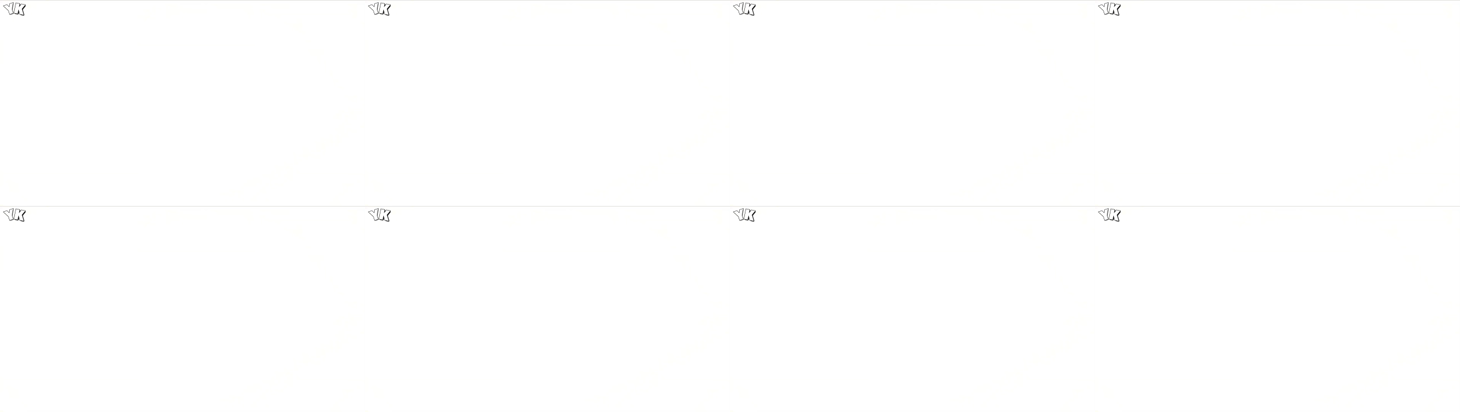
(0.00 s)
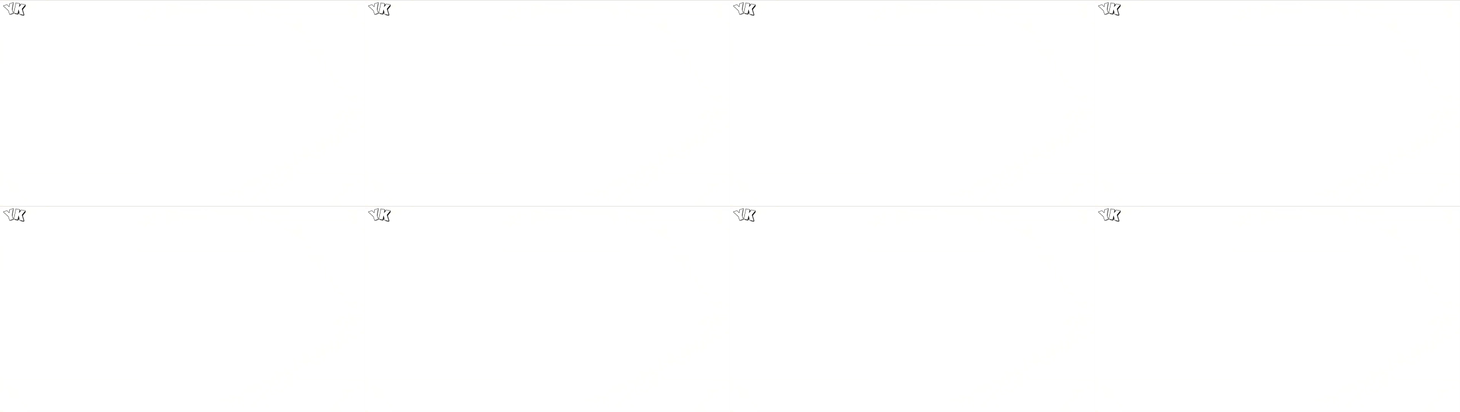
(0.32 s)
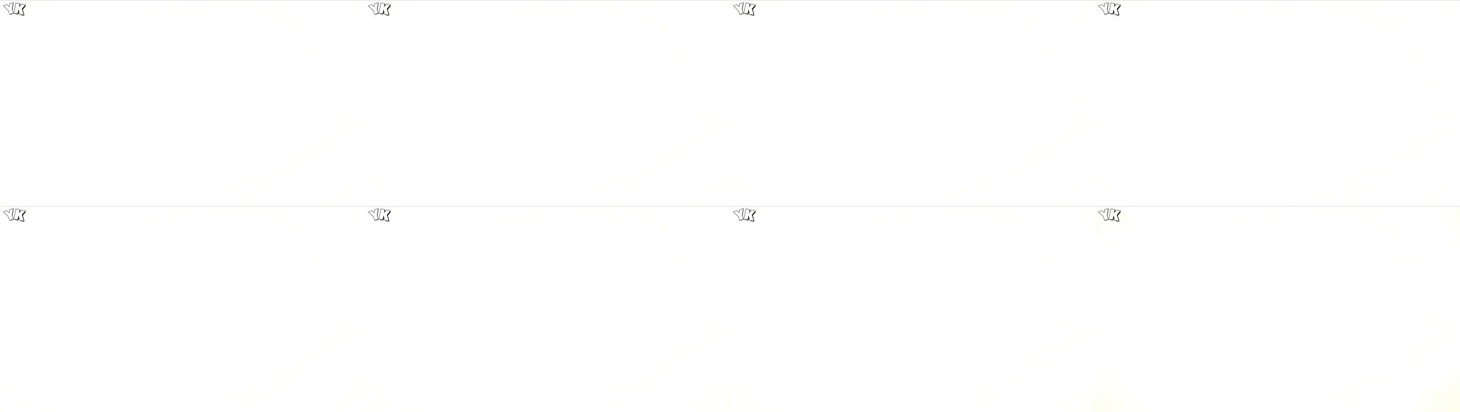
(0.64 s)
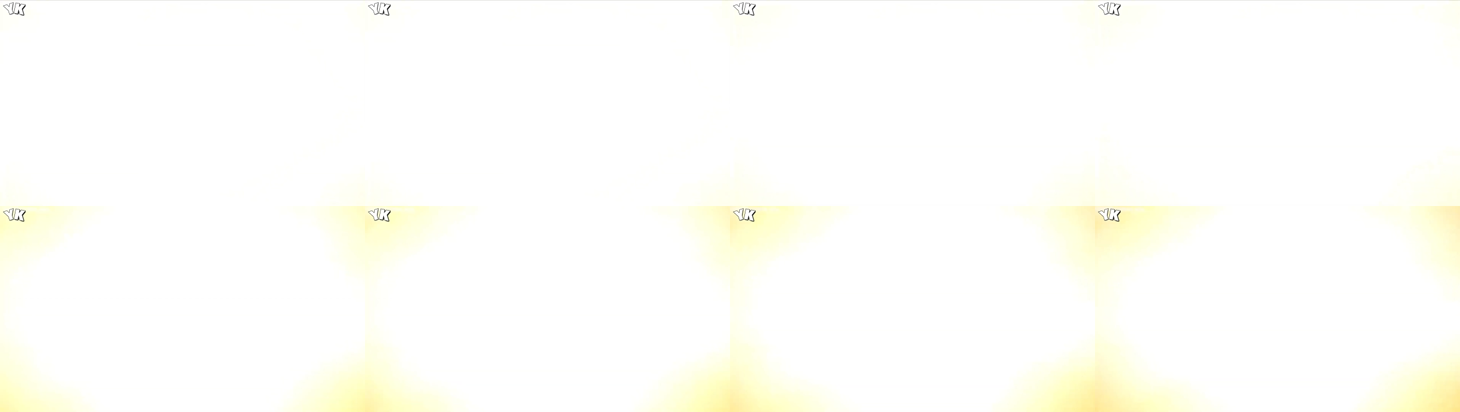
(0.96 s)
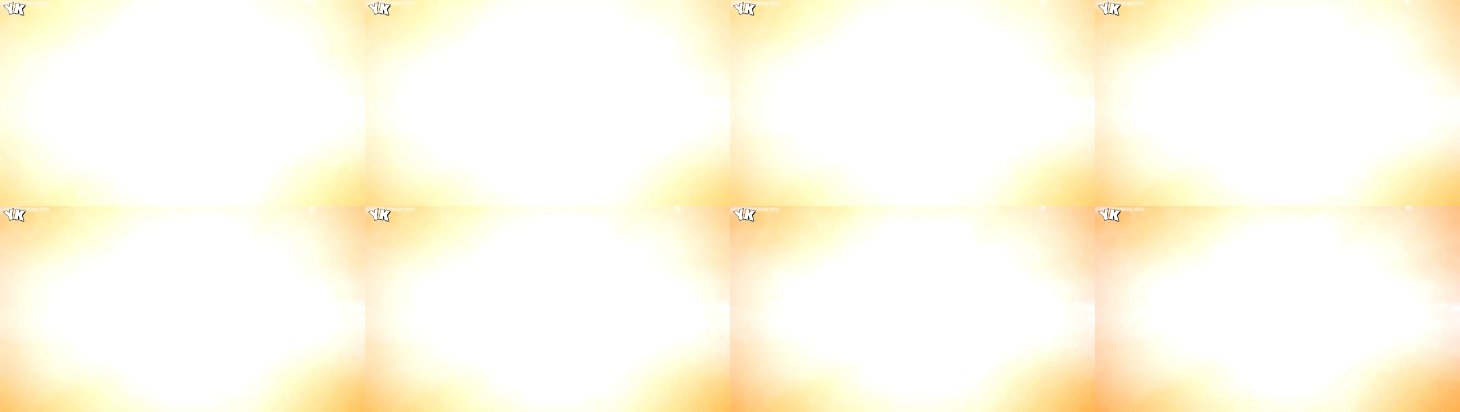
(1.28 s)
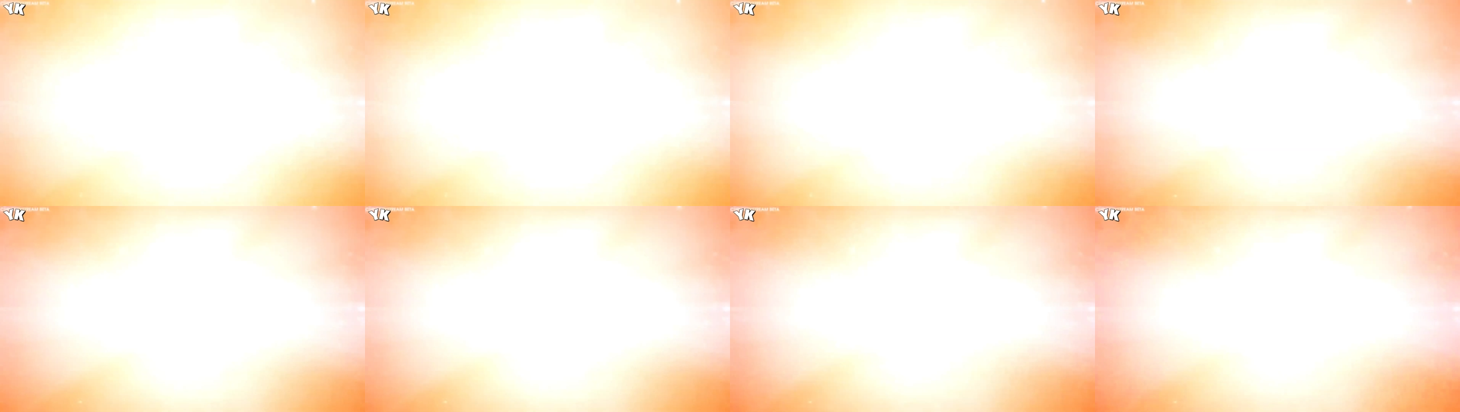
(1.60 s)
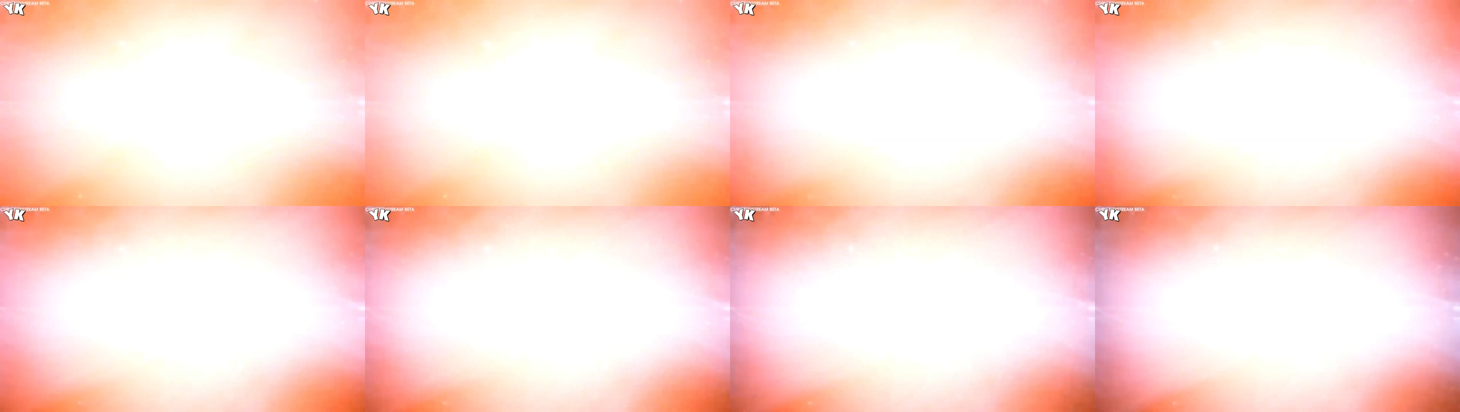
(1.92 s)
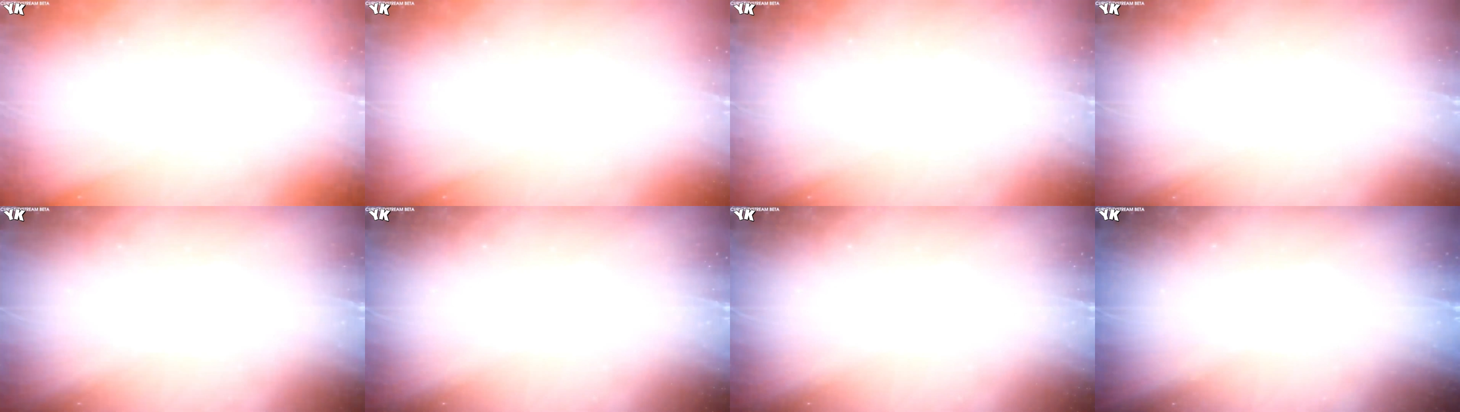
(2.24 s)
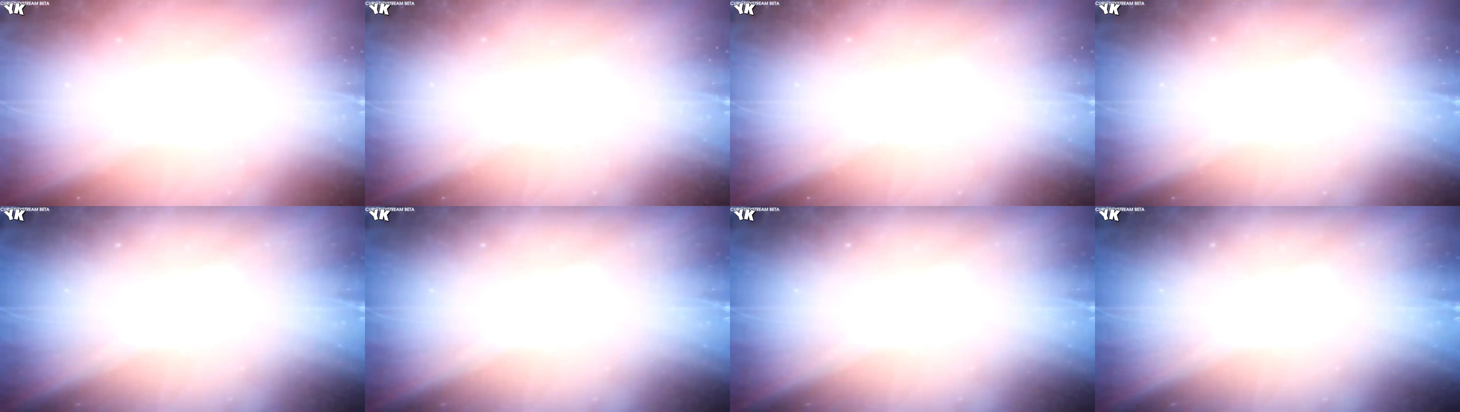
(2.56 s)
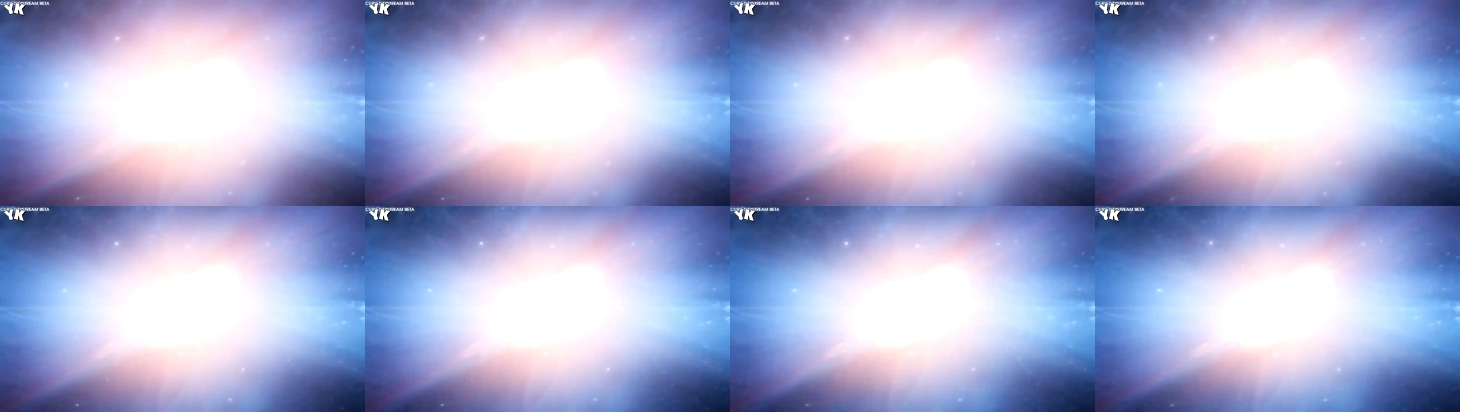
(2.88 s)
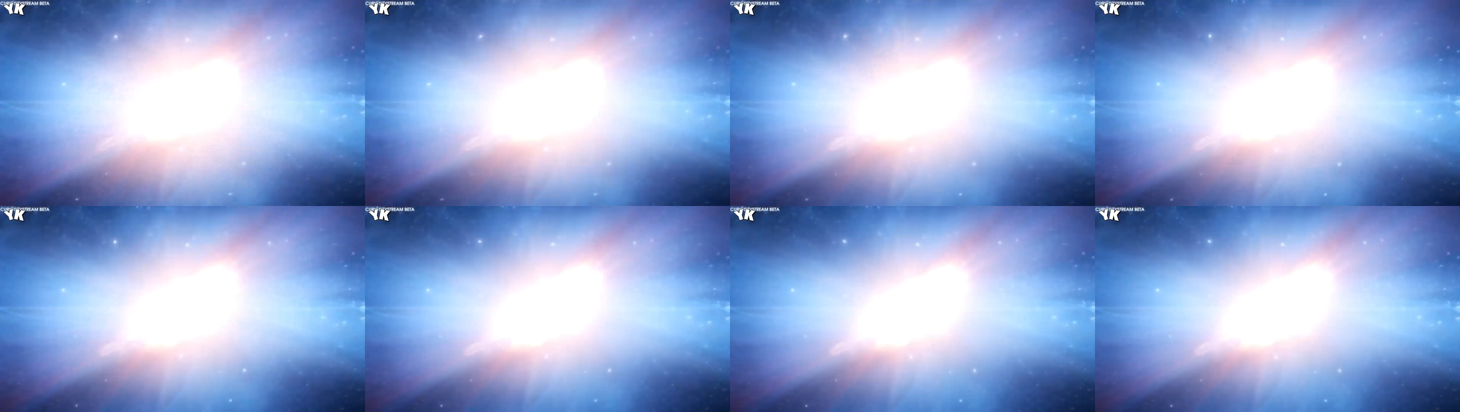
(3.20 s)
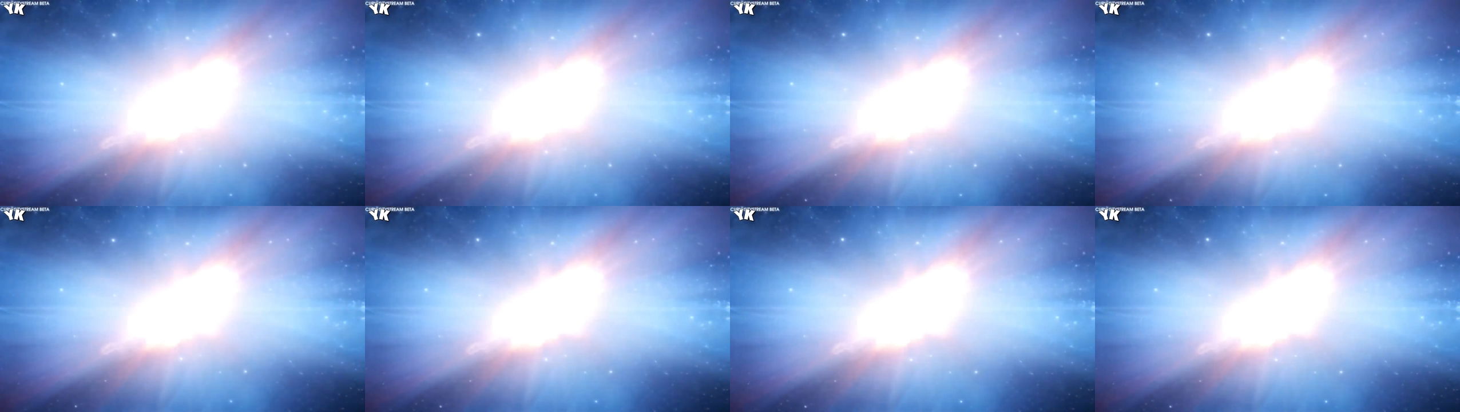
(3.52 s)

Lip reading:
(no speaker visible)